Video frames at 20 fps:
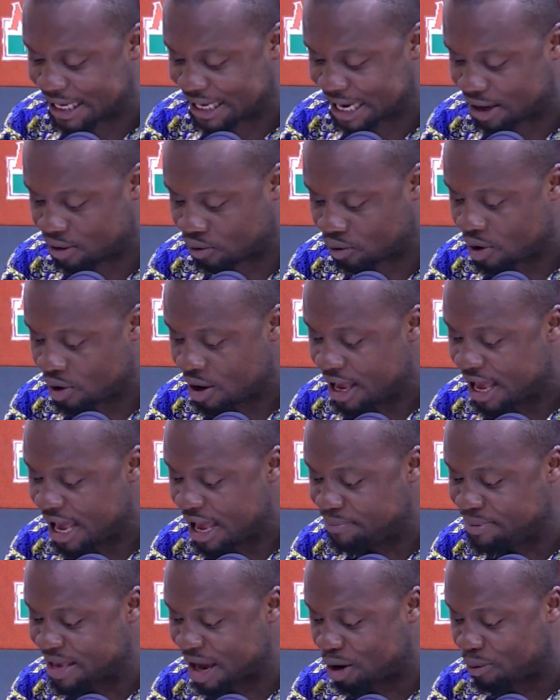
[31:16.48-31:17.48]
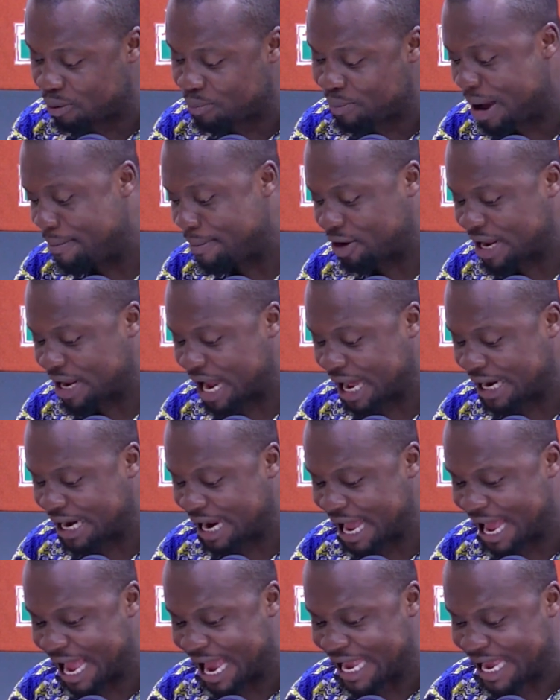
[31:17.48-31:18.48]
no e bia obe ma no ya
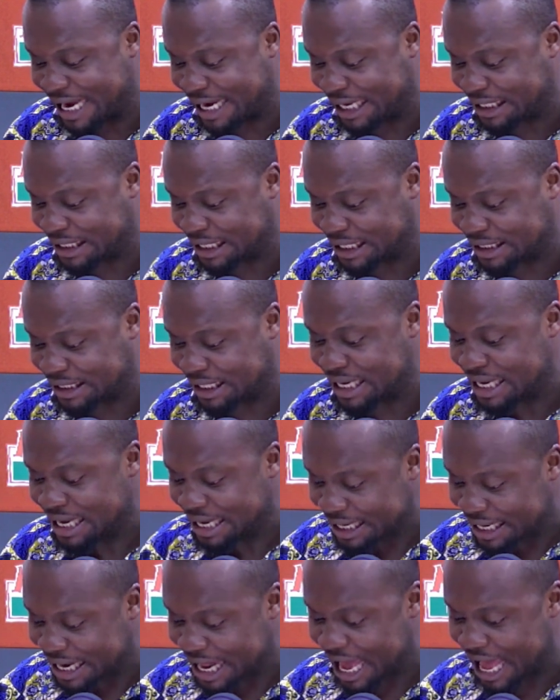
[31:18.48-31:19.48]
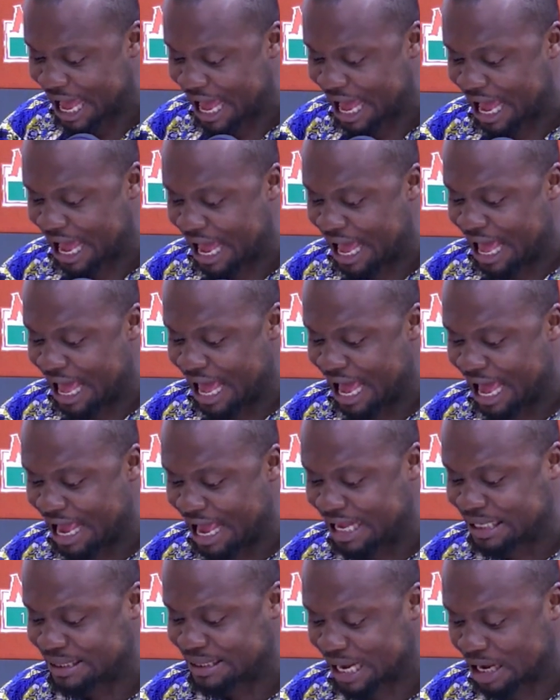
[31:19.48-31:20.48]
na eye katekete na
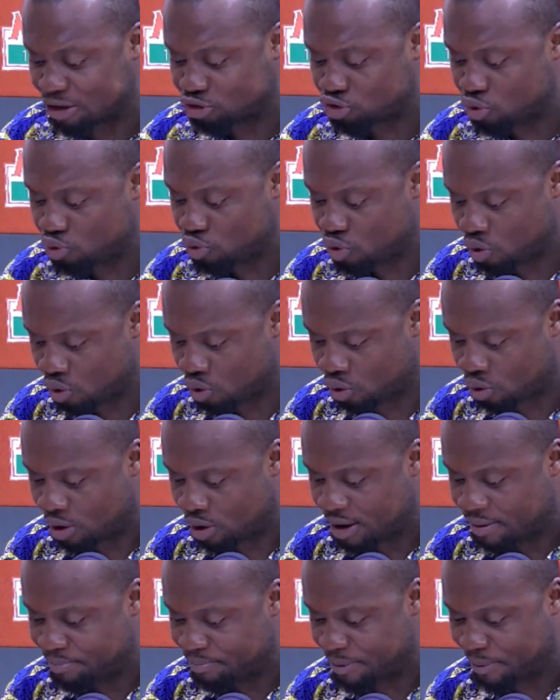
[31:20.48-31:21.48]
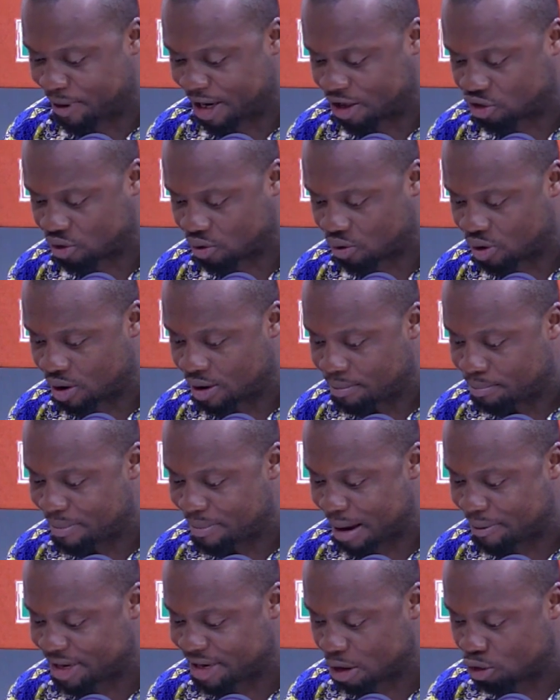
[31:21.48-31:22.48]
ensan so ugu ho me pa cho
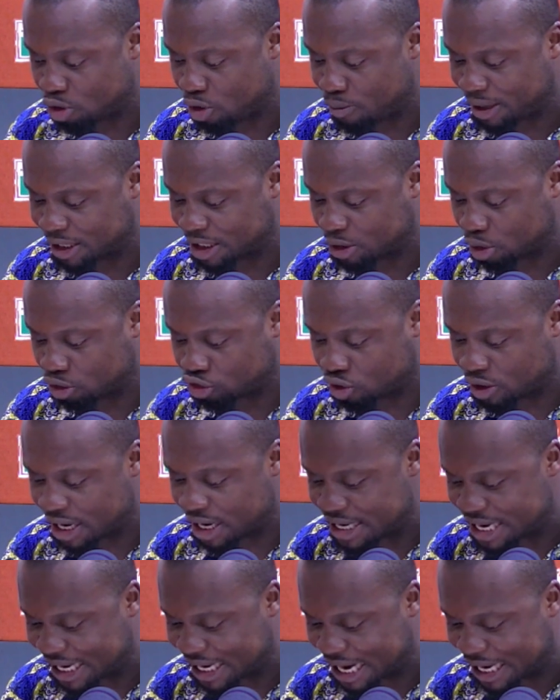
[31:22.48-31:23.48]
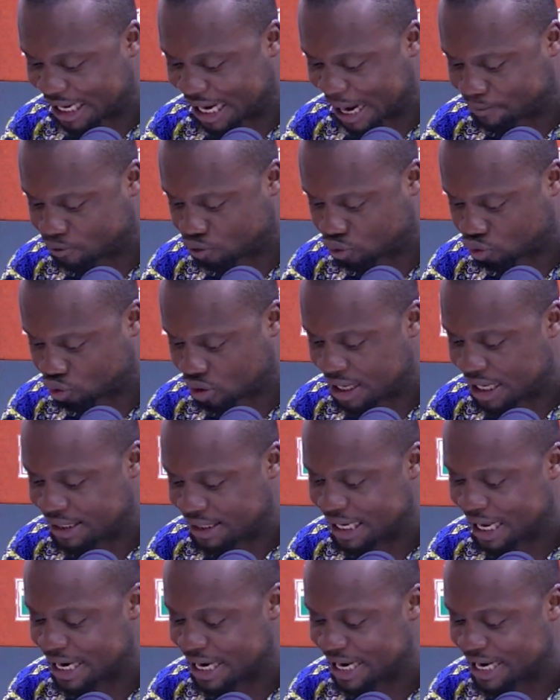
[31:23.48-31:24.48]
ma me da gumba se koto de hia da capsules
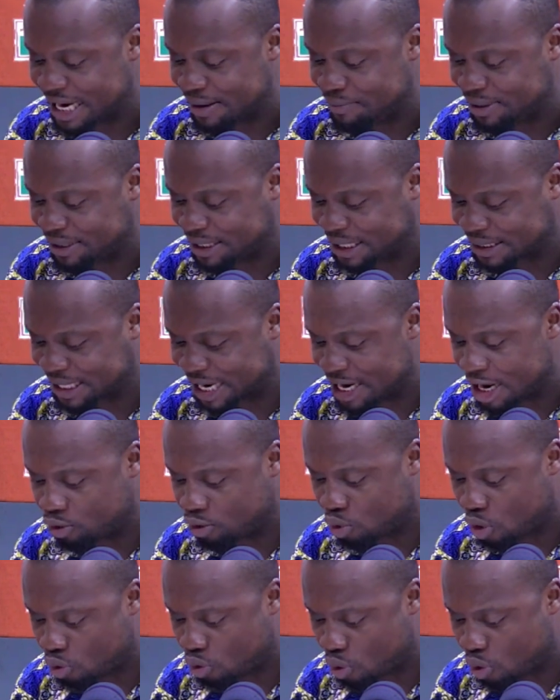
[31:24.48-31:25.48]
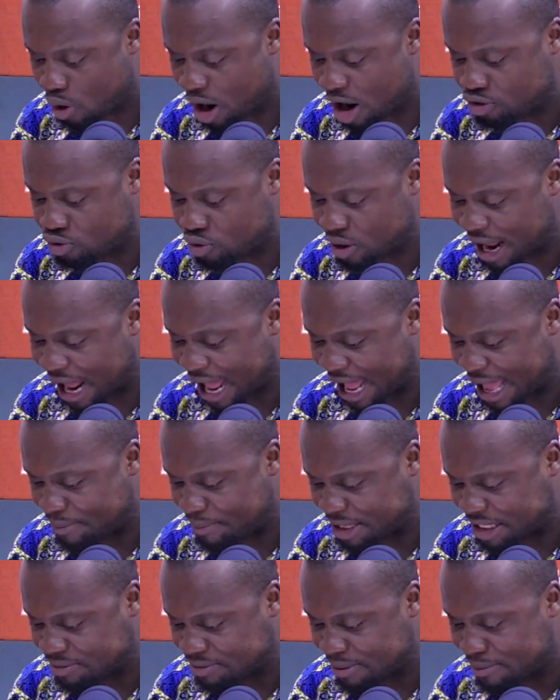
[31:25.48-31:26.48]
de hia de bitters e koko adura e
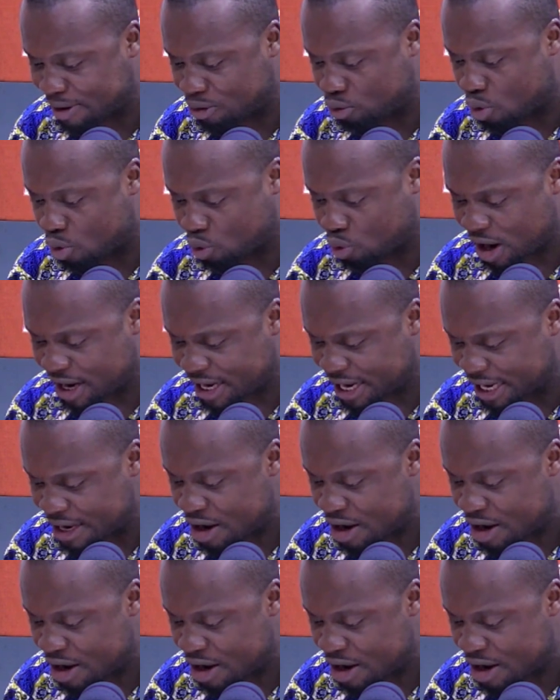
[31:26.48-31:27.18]
betime ma koko e de